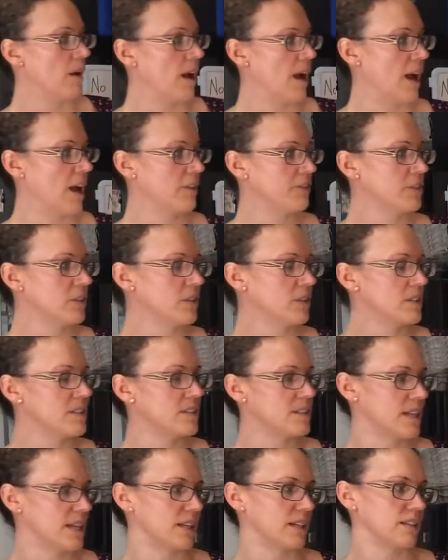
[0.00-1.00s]
After it's
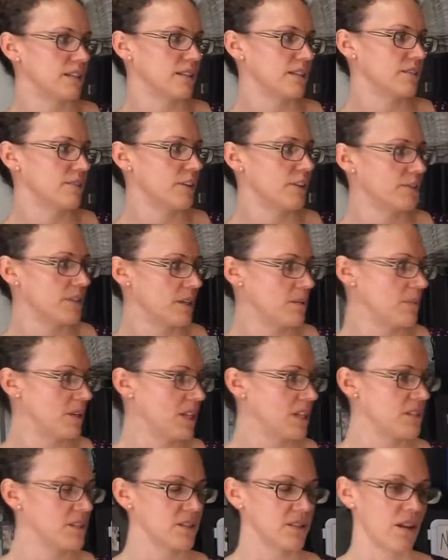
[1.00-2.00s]
dinged and 15
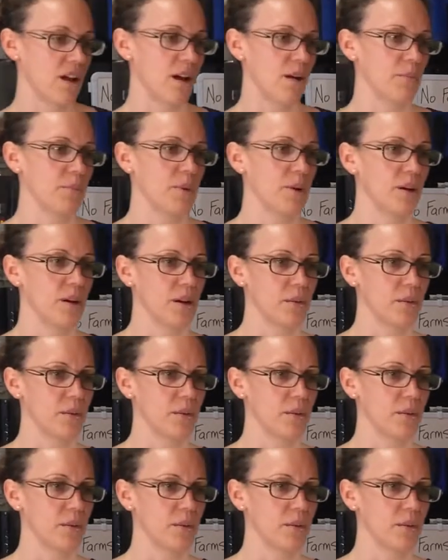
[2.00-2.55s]
minutes is up,